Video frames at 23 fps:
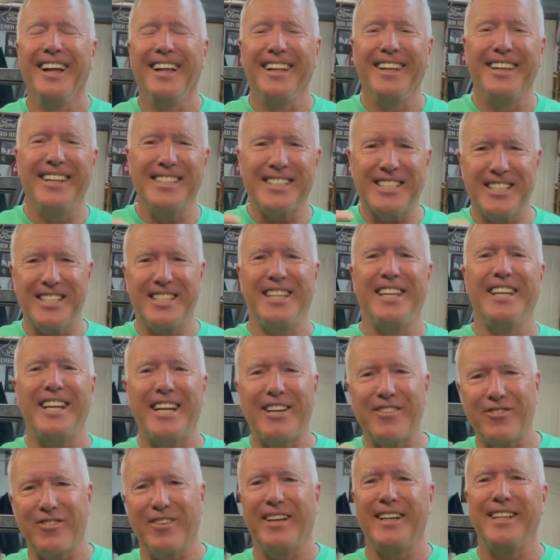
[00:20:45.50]
This is the
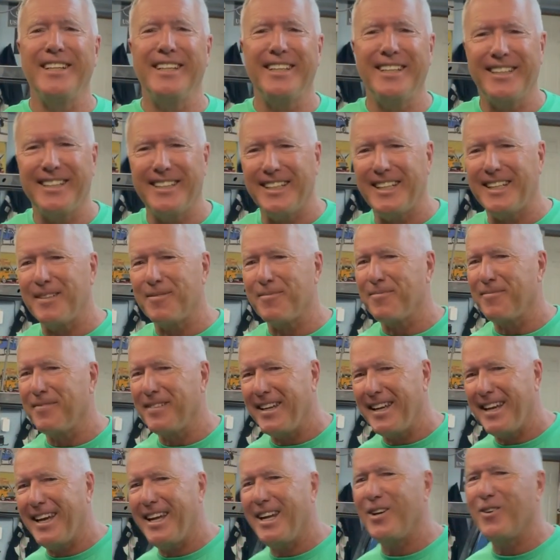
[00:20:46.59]
never-ending thing.
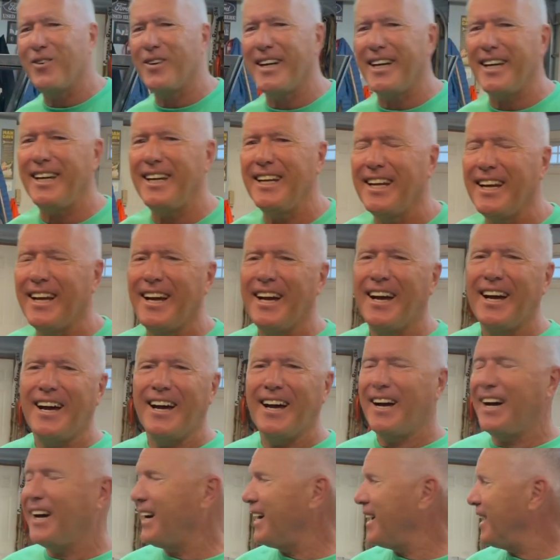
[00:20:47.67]
Anyway,
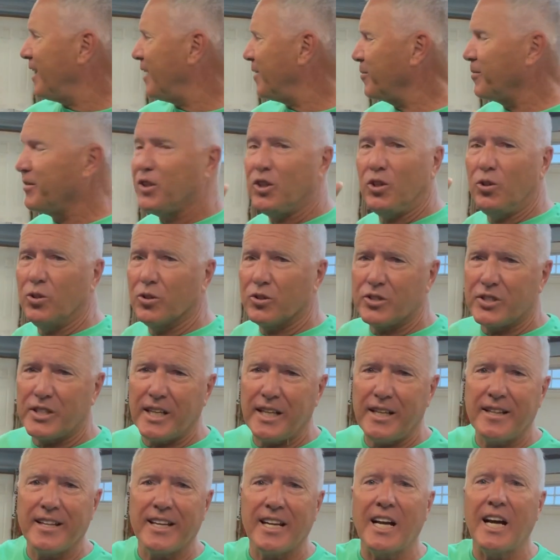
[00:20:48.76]
you'll see
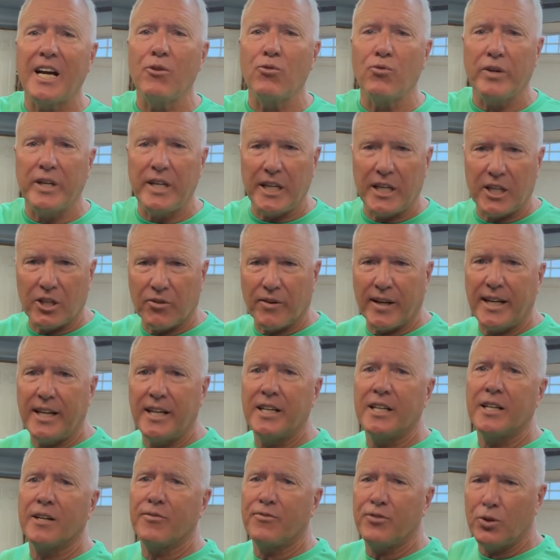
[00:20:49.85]
that I
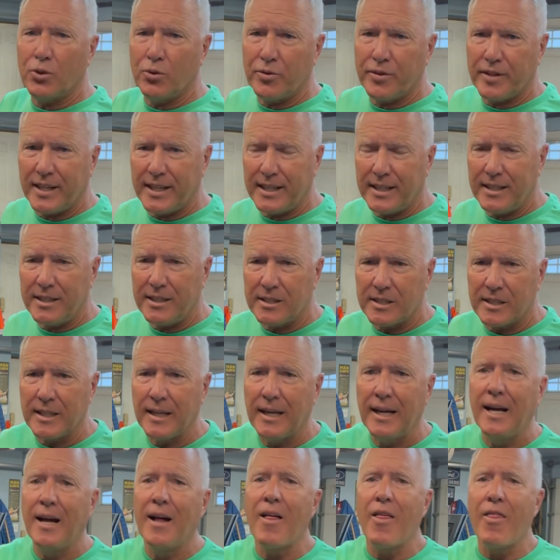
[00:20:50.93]
reiterated a few things.
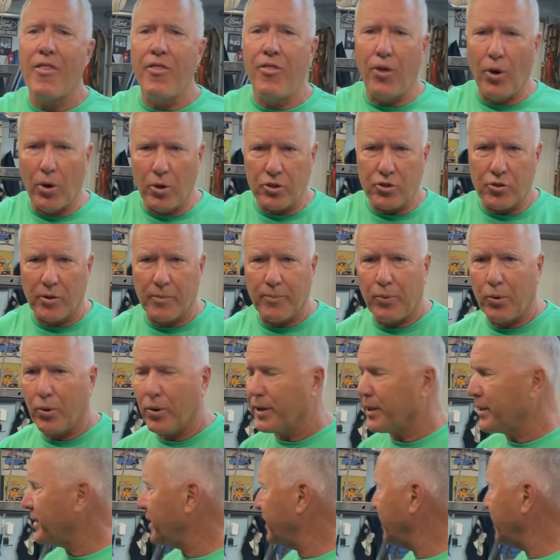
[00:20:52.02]
Those are important.